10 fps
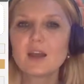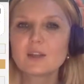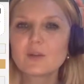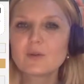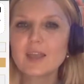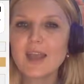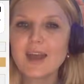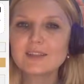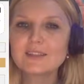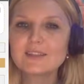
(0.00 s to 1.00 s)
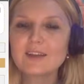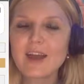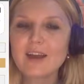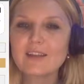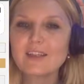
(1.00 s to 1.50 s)
Guyet,
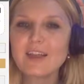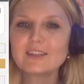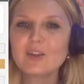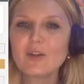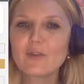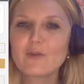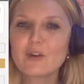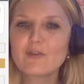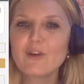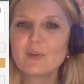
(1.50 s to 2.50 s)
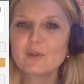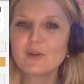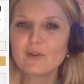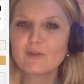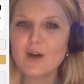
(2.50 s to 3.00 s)
excellent. You are the first
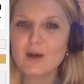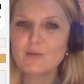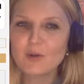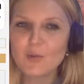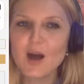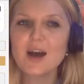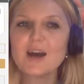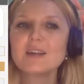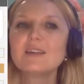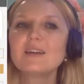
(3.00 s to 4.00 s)
found one.